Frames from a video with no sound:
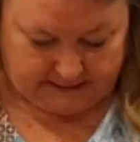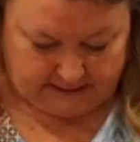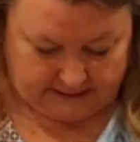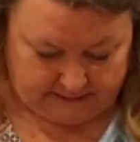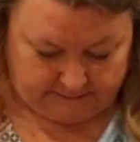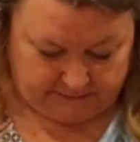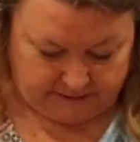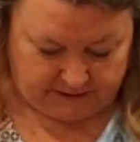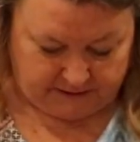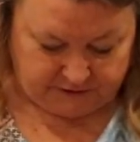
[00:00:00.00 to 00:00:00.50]

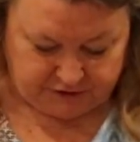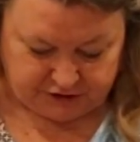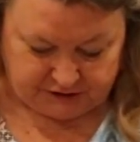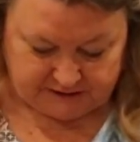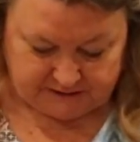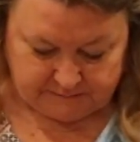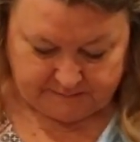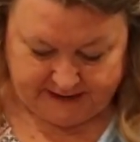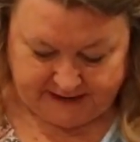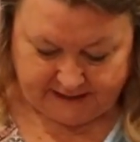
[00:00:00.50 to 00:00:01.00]
I'm going to
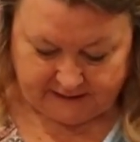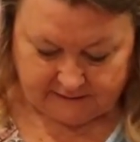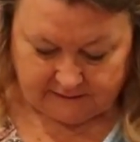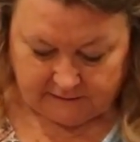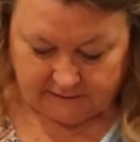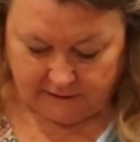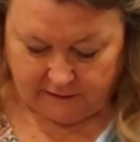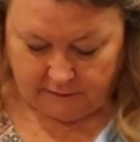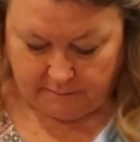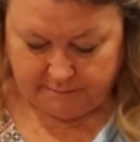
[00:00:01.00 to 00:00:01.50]
just make a
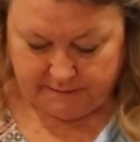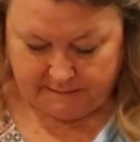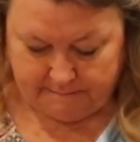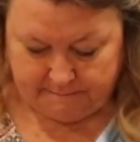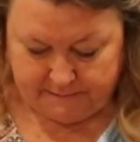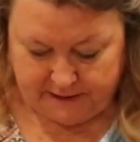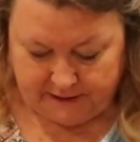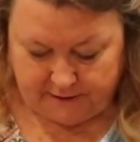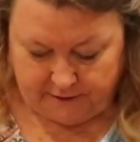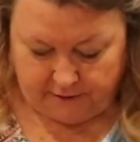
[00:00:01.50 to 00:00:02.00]
little bit
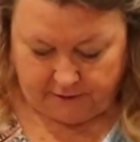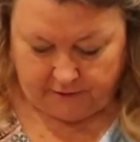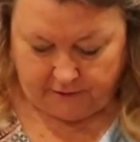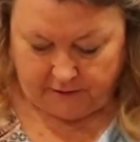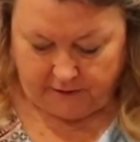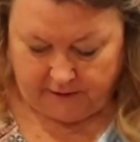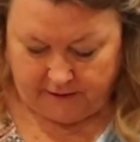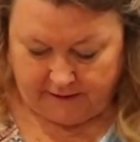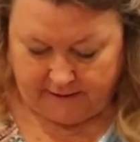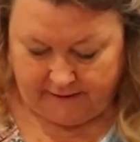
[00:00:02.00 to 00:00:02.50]
bigger
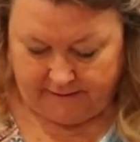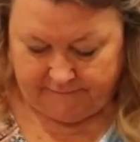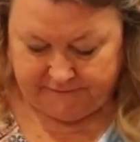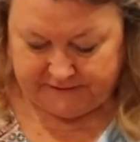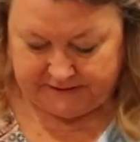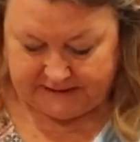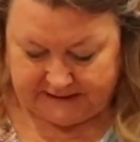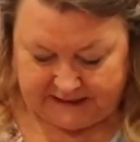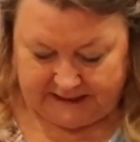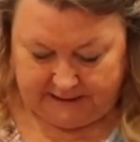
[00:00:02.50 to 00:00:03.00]
of a
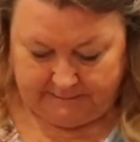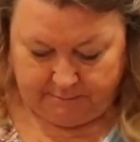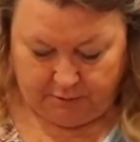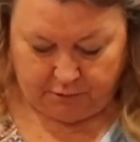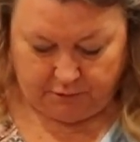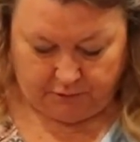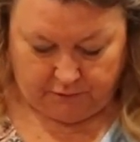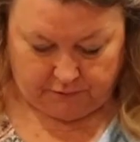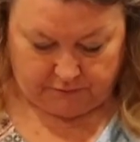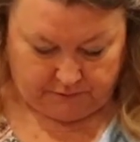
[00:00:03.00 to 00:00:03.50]
steam
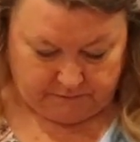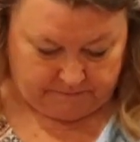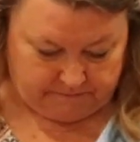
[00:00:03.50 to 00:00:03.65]
hole.